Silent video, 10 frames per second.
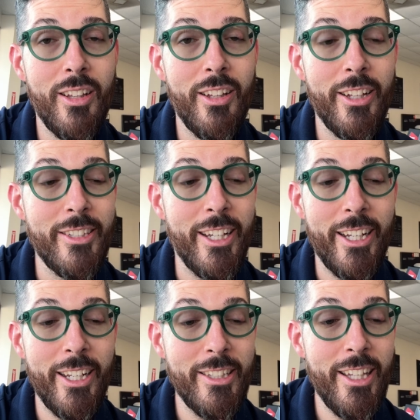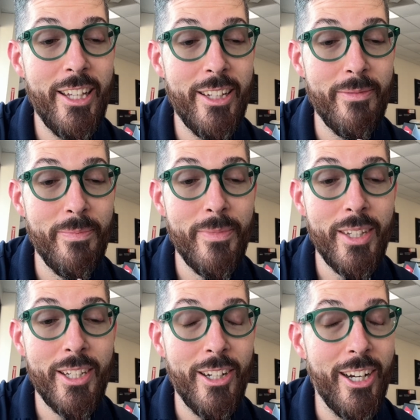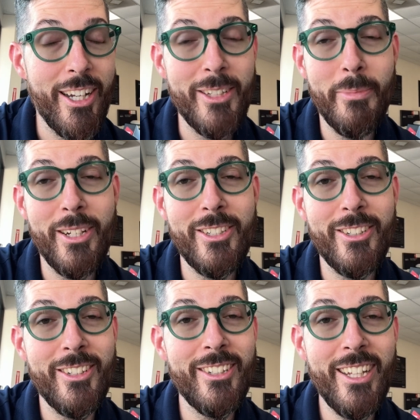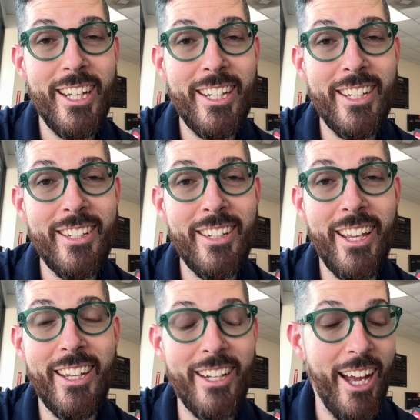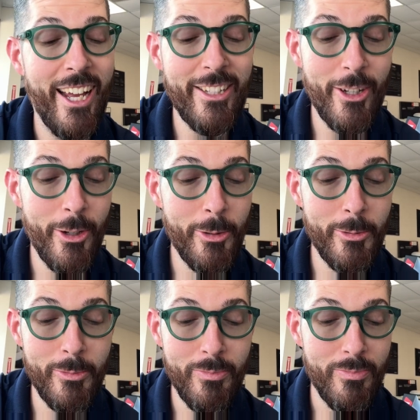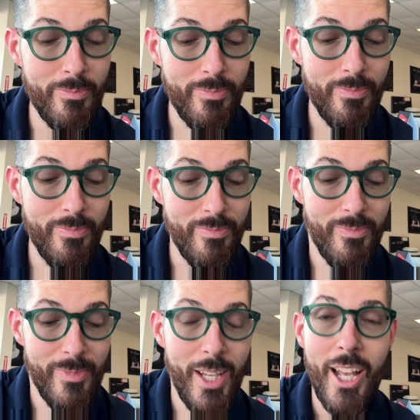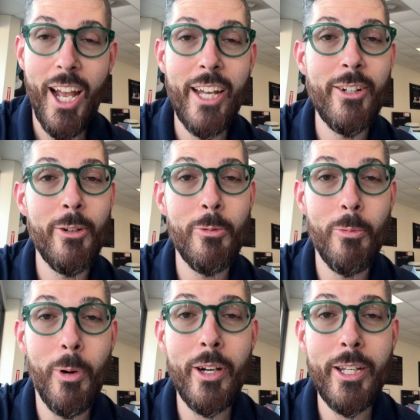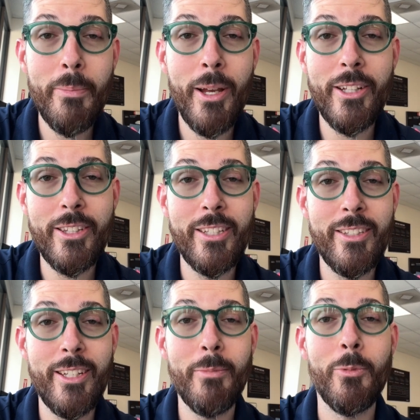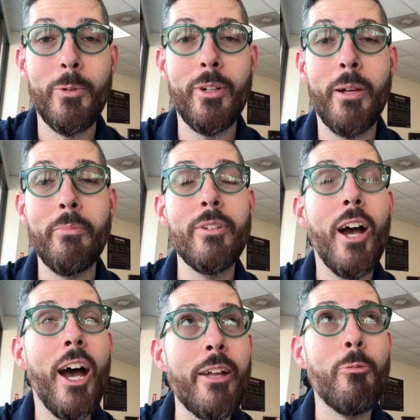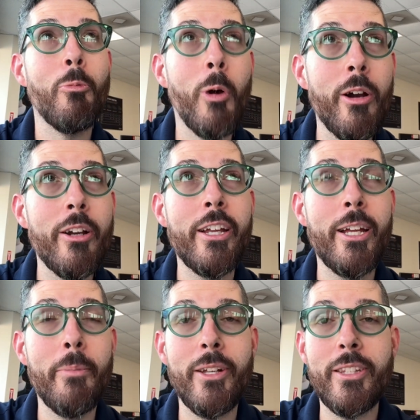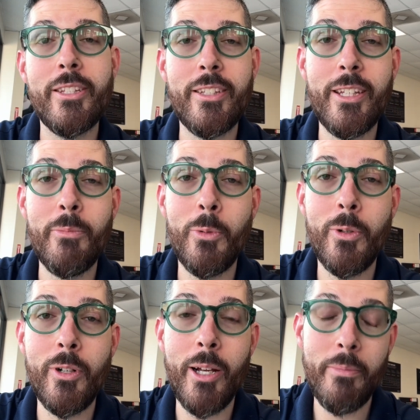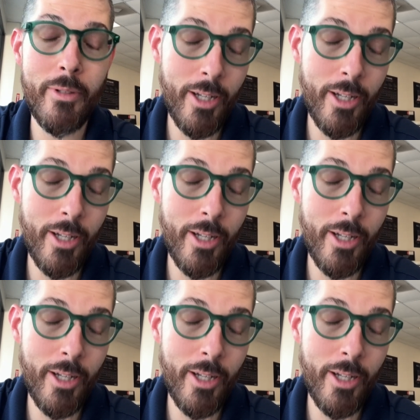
It's like I said, God is my sugar daddy, and I don't I don't worry about this anymore. I'm not worrying about this anymore. I'm